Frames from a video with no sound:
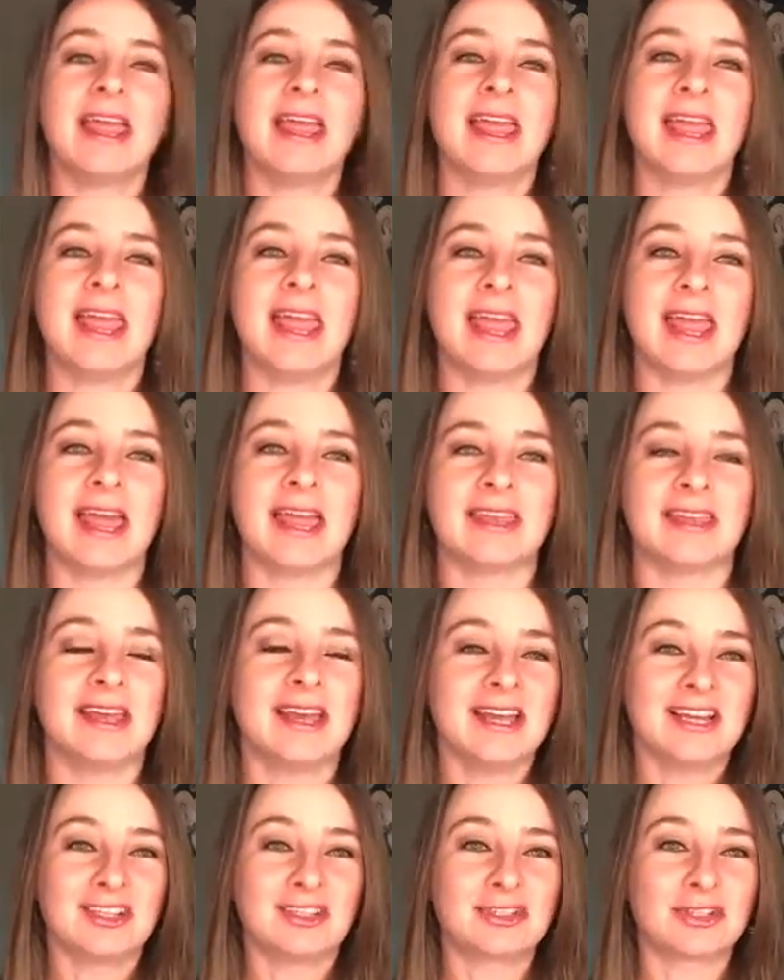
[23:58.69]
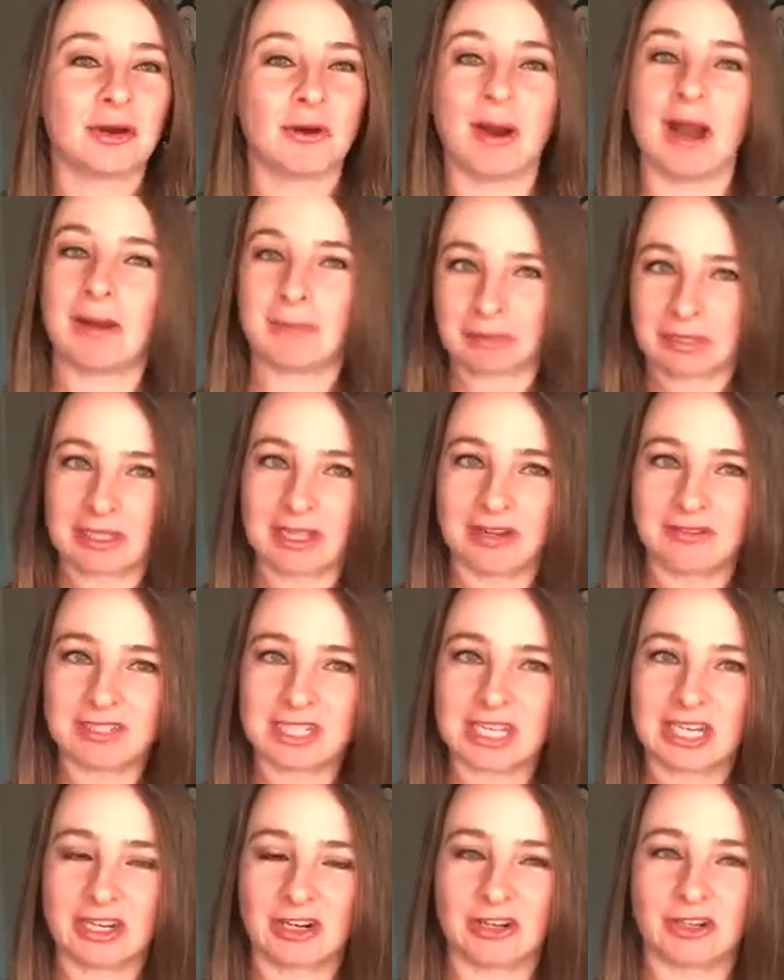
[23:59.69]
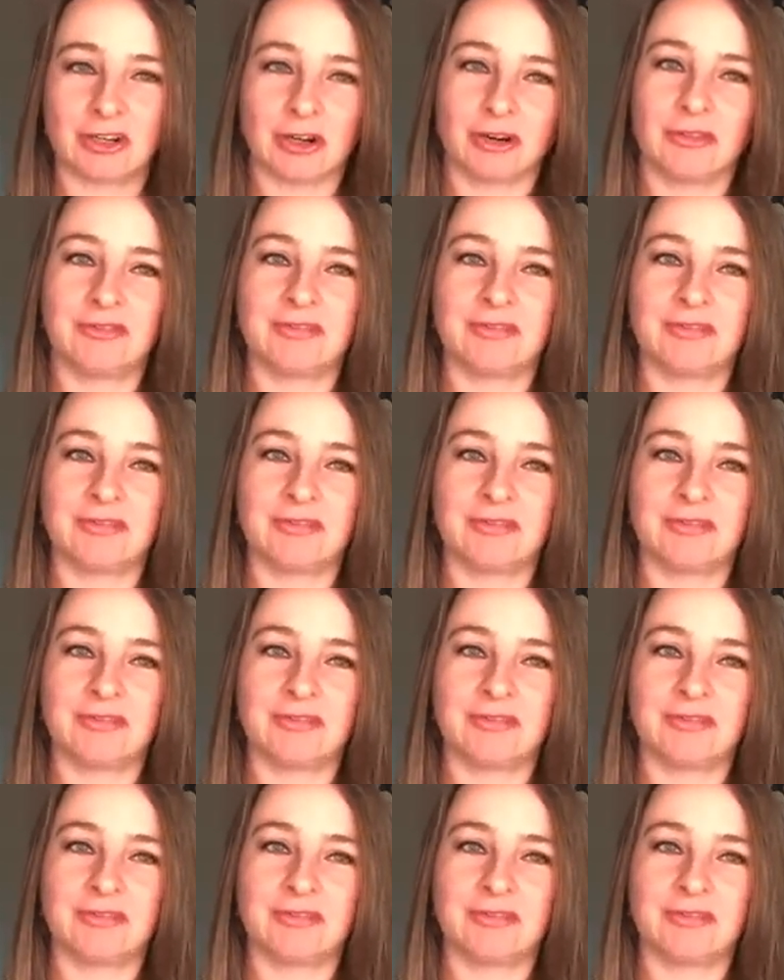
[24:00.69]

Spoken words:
And so I would love to hear your